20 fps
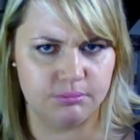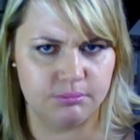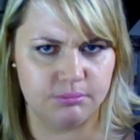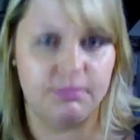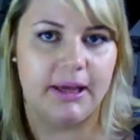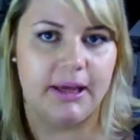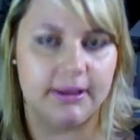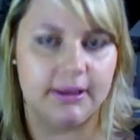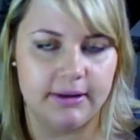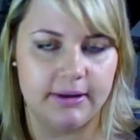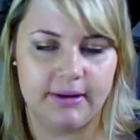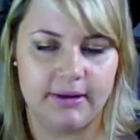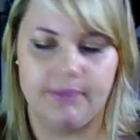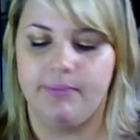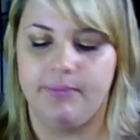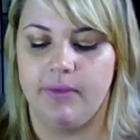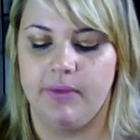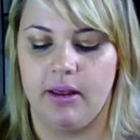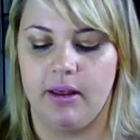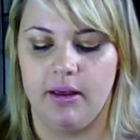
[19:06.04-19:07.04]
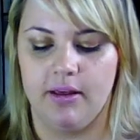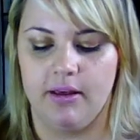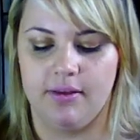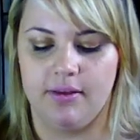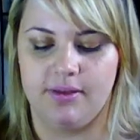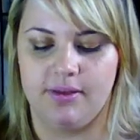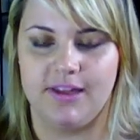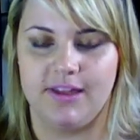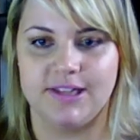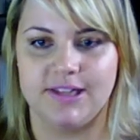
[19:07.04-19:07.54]
Mainly.
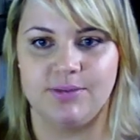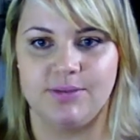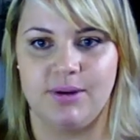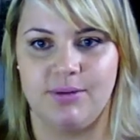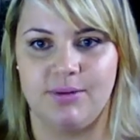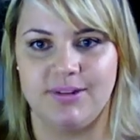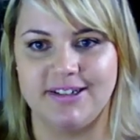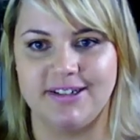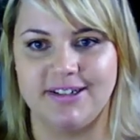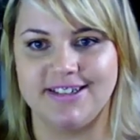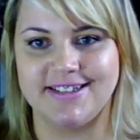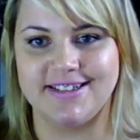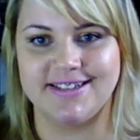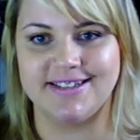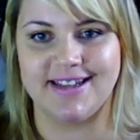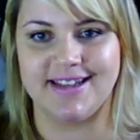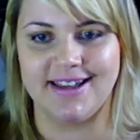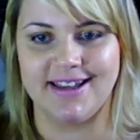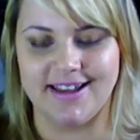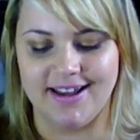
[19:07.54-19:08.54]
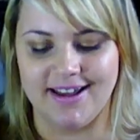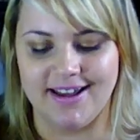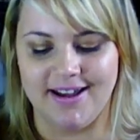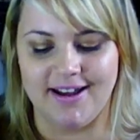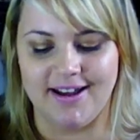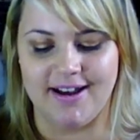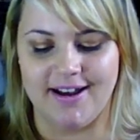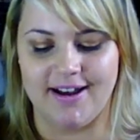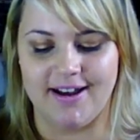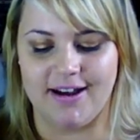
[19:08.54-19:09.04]
That's what I wanted to say.
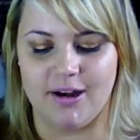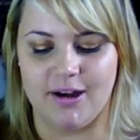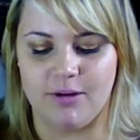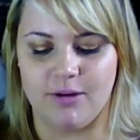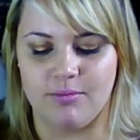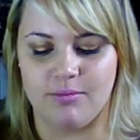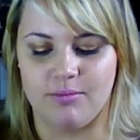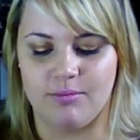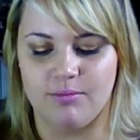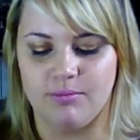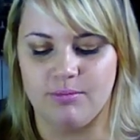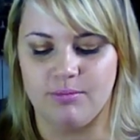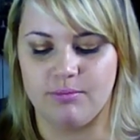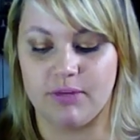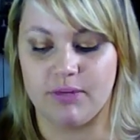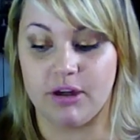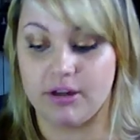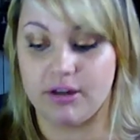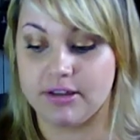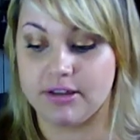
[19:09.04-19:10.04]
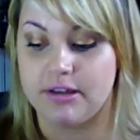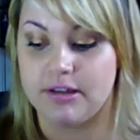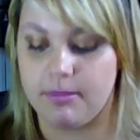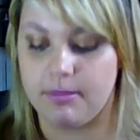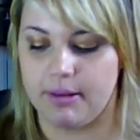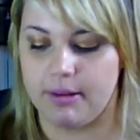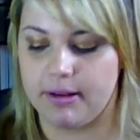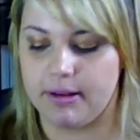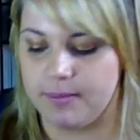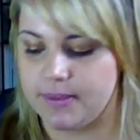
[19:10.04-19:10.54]
But also on
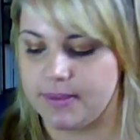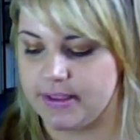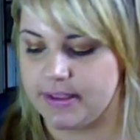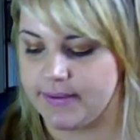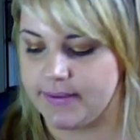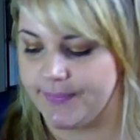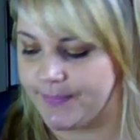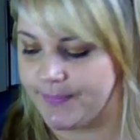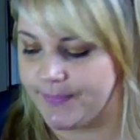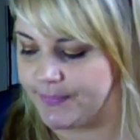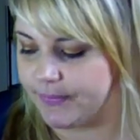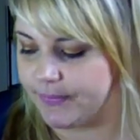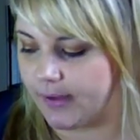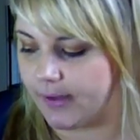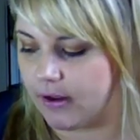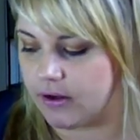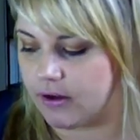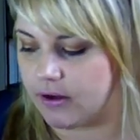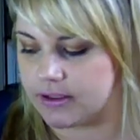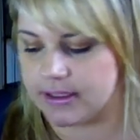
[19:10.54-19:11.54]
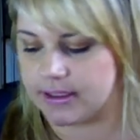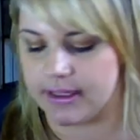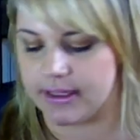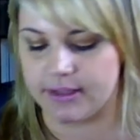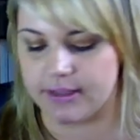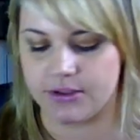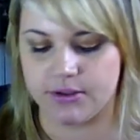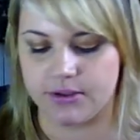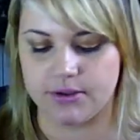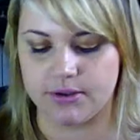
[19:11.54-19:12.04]
my lips. Also
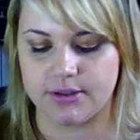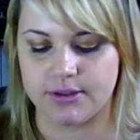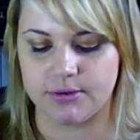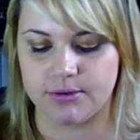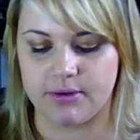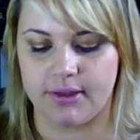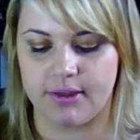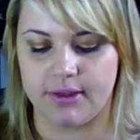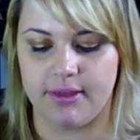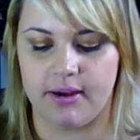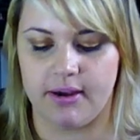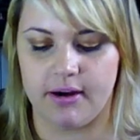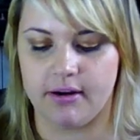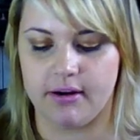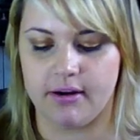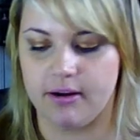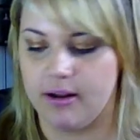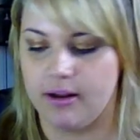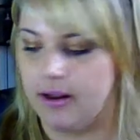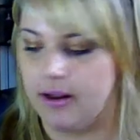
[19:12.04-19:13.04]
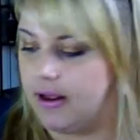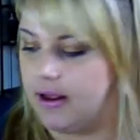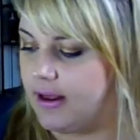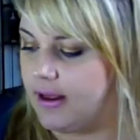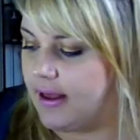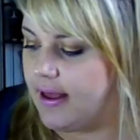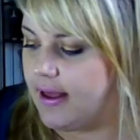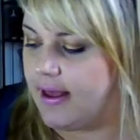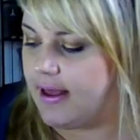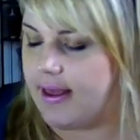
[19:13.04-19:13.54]
like to use it right there.
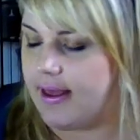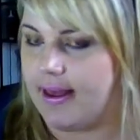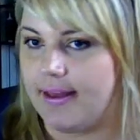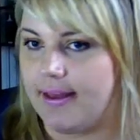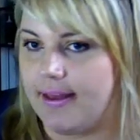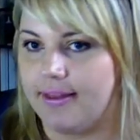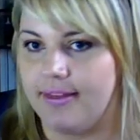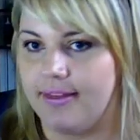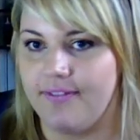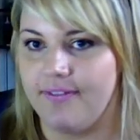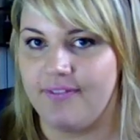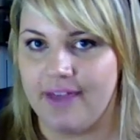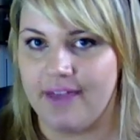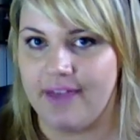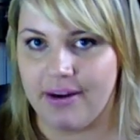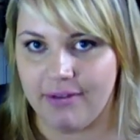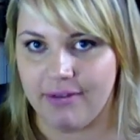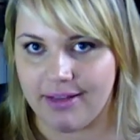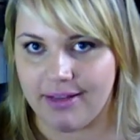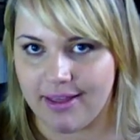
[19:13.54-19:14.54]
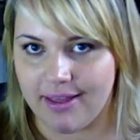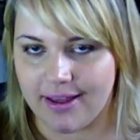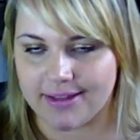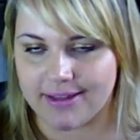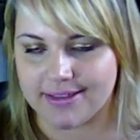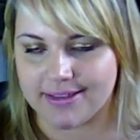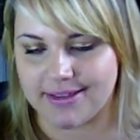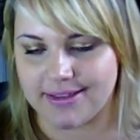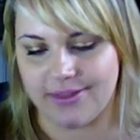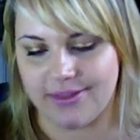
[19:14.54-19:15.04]
And the very
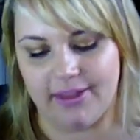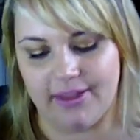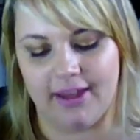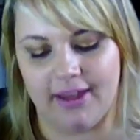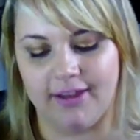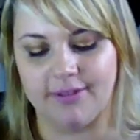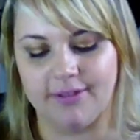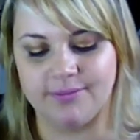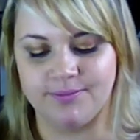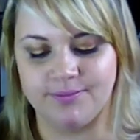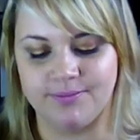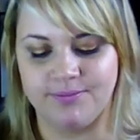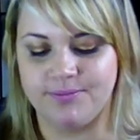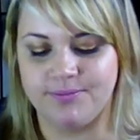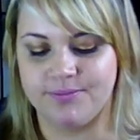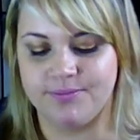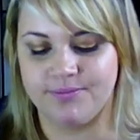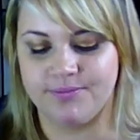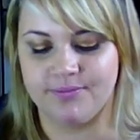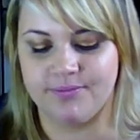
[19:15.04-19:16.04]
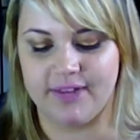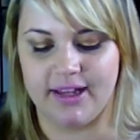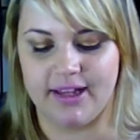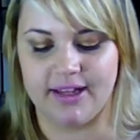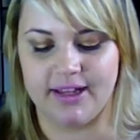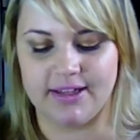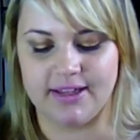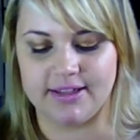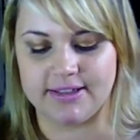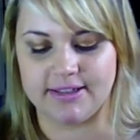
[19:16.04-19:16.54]
last thing
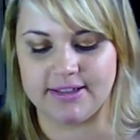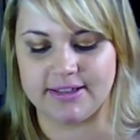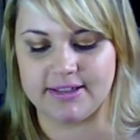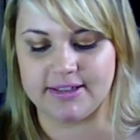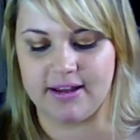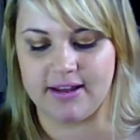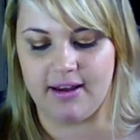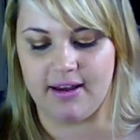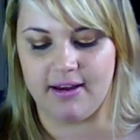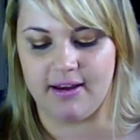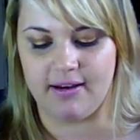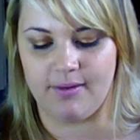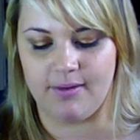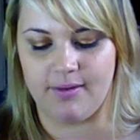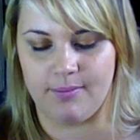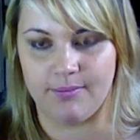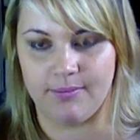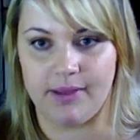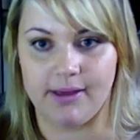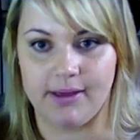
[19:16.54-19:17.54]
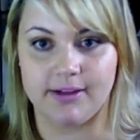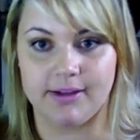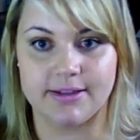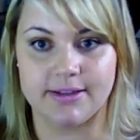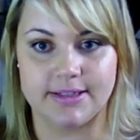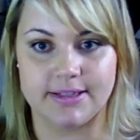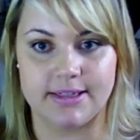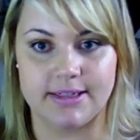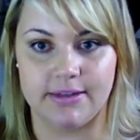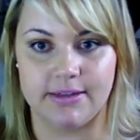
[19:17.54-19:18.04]
is a
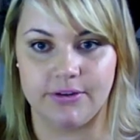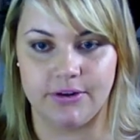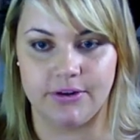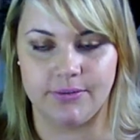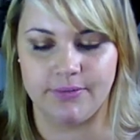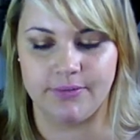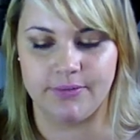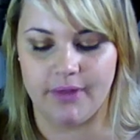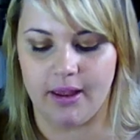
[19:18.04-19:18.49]
concealer.